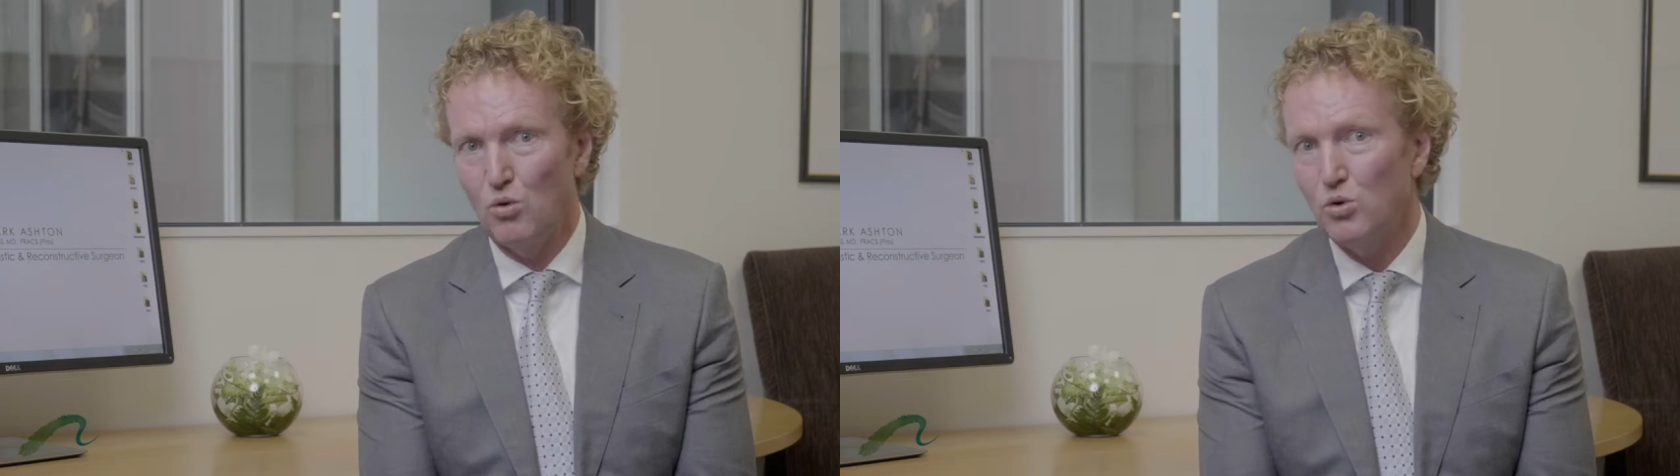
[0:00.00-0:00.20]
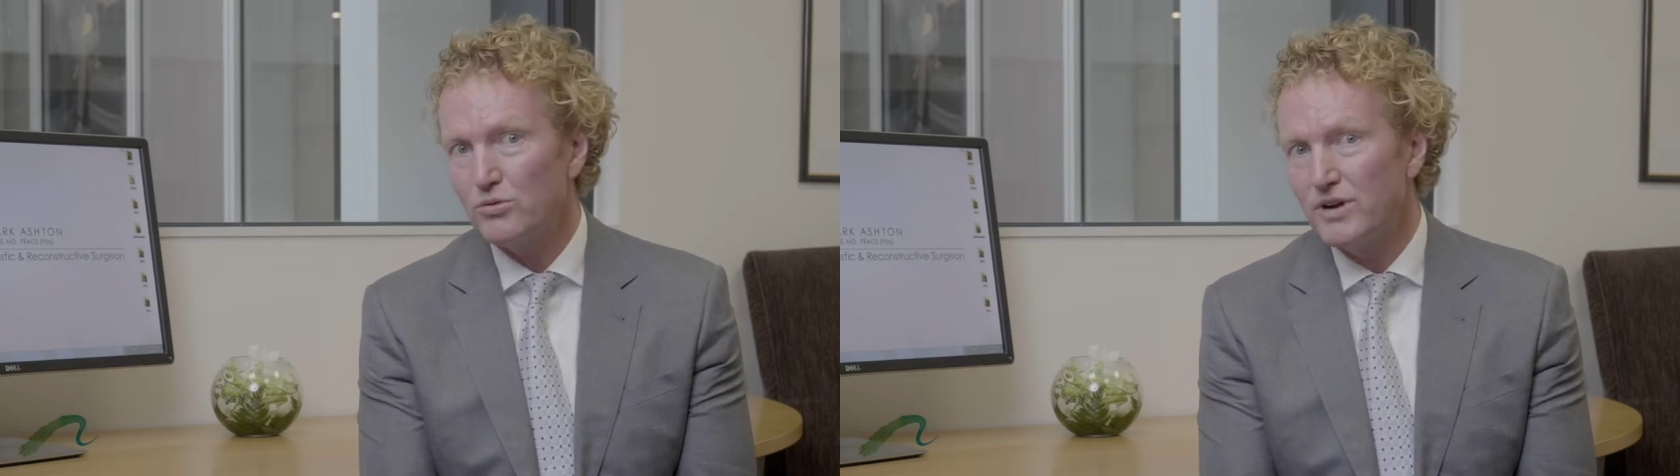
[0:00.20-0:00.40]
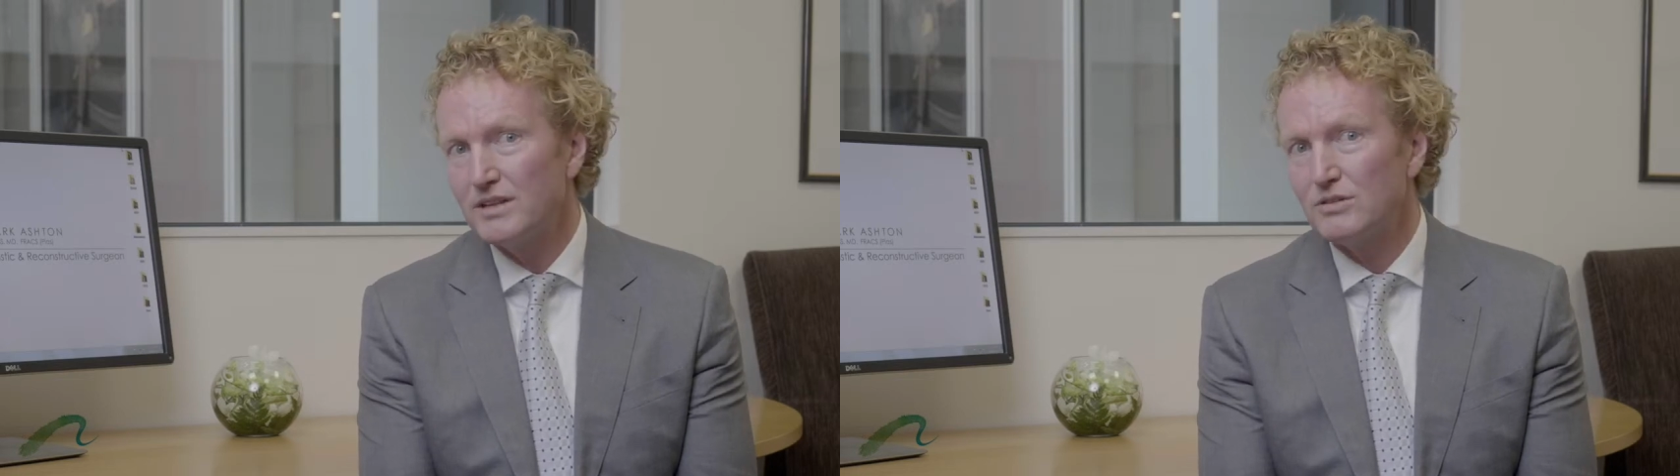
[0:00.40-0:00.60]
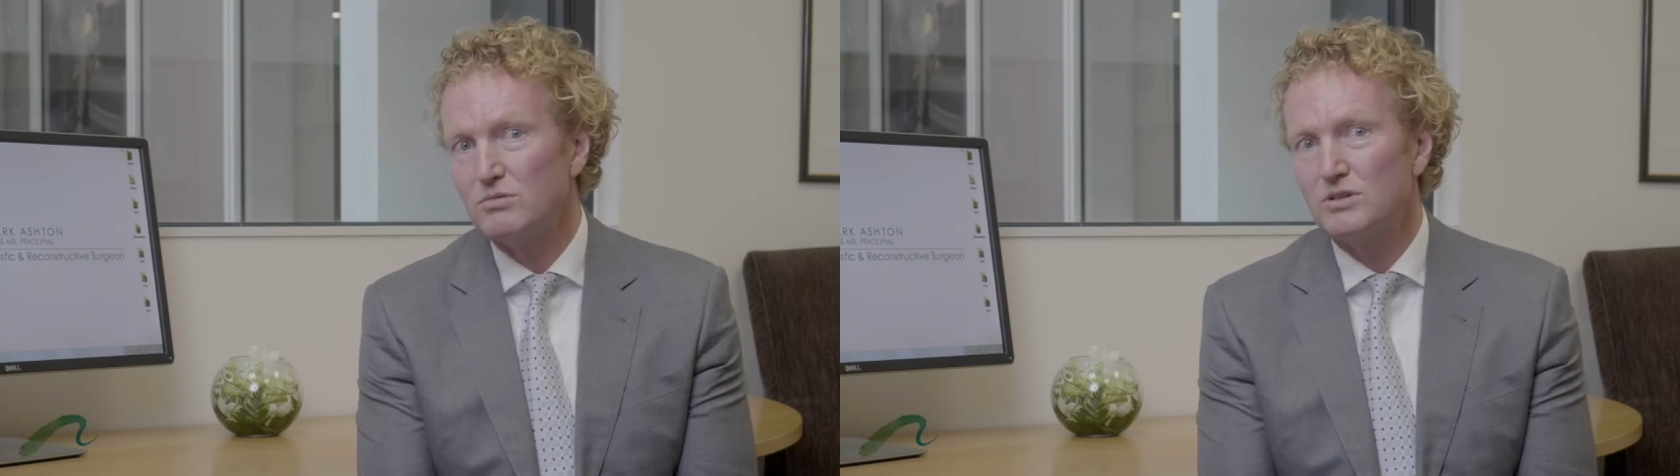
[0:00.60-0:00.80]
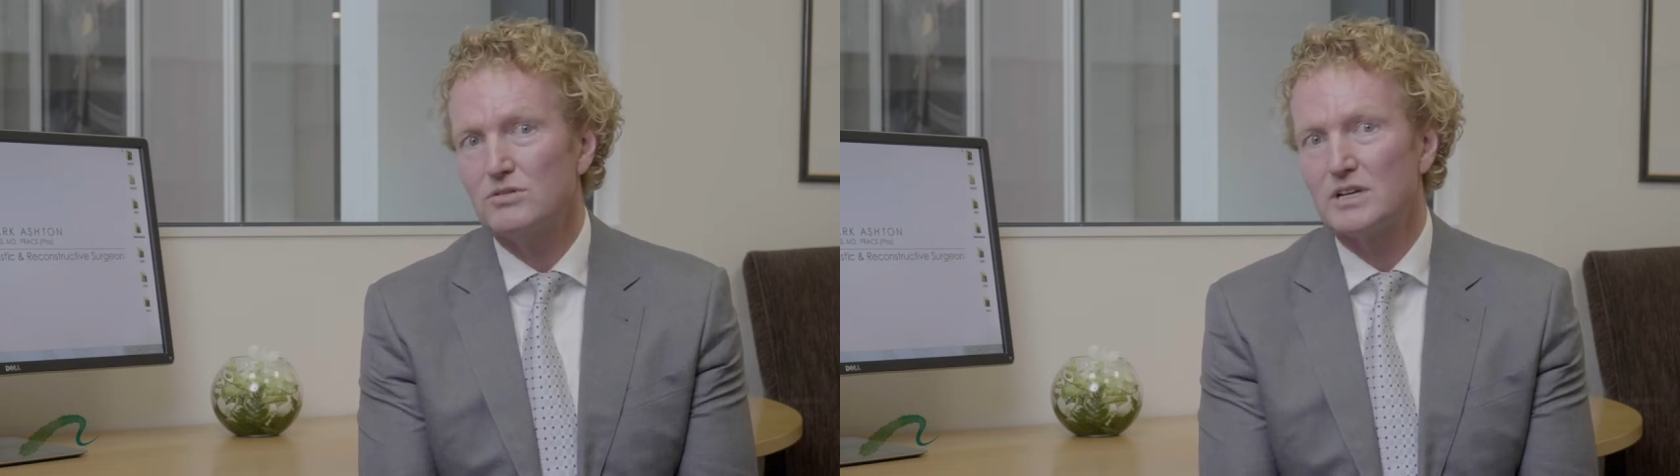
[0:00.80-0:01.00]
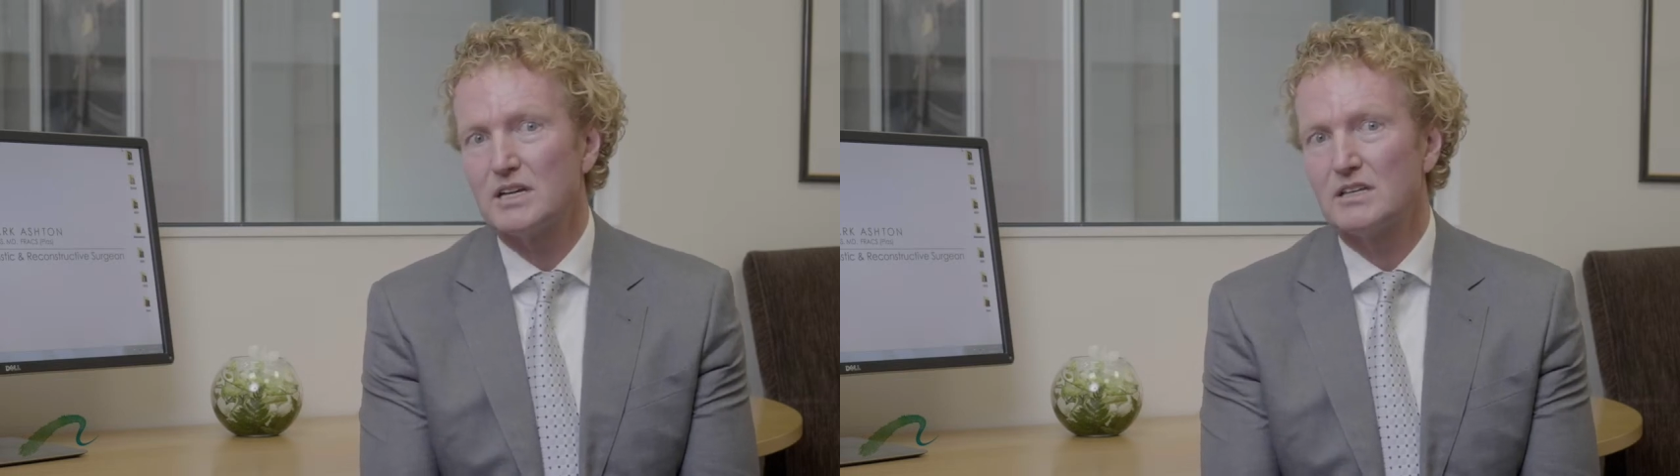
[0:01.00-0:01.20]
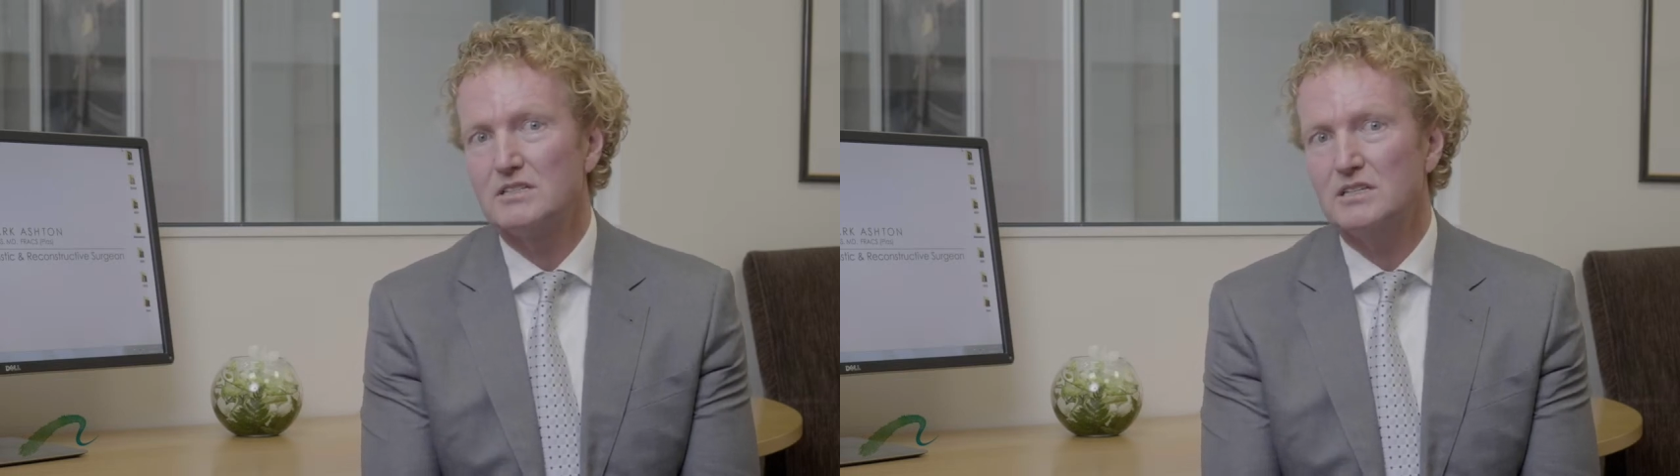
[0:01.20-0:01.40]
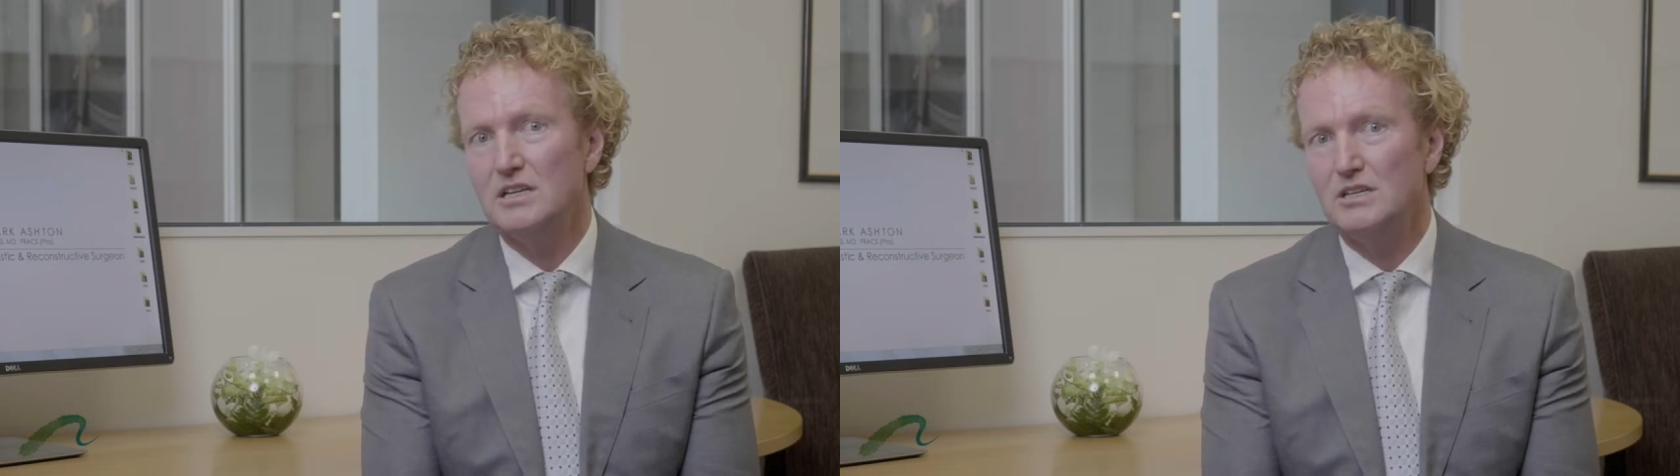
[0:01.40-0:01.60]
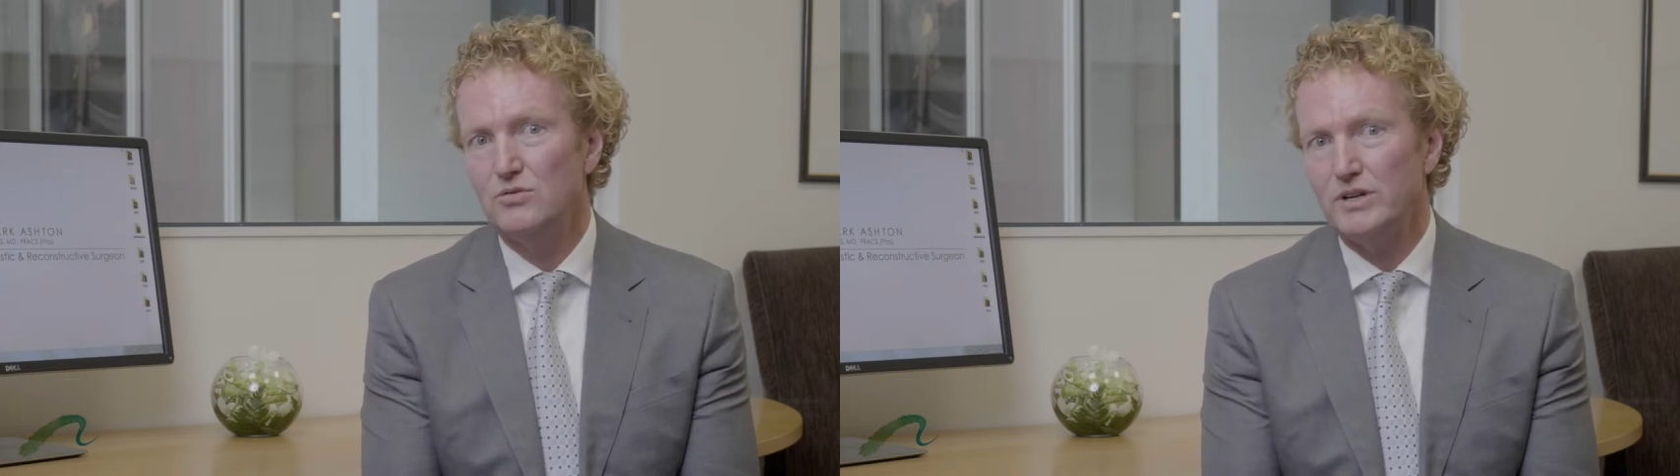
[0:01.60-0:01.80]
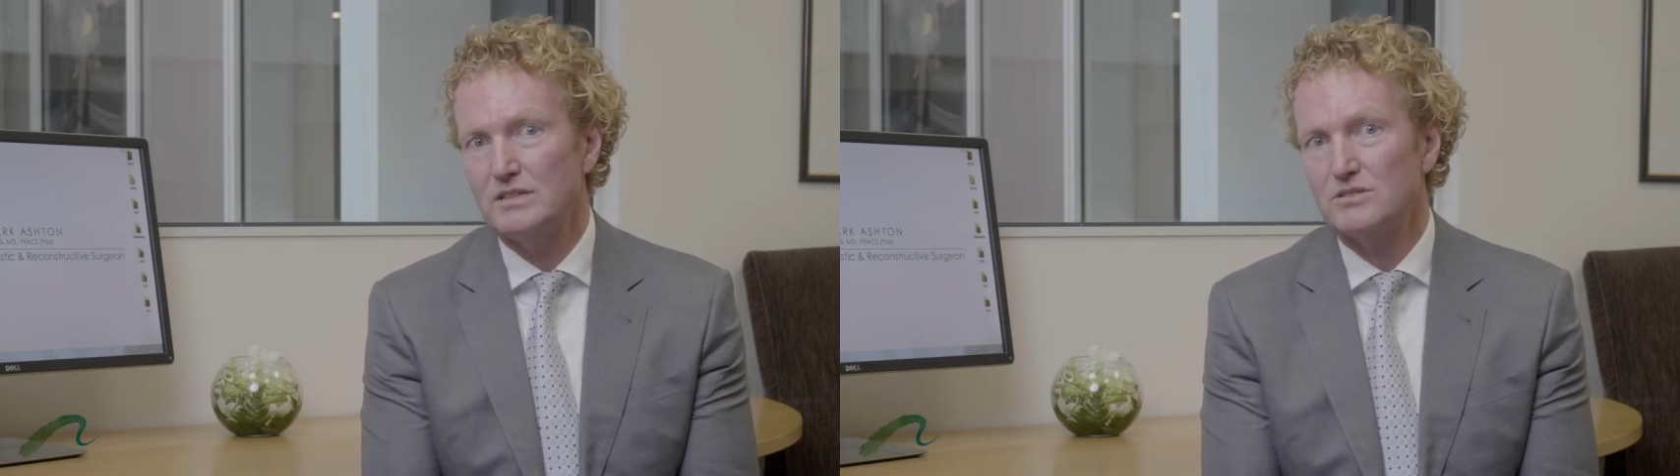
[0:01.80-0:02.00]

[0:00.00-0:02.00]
all around the world are continuing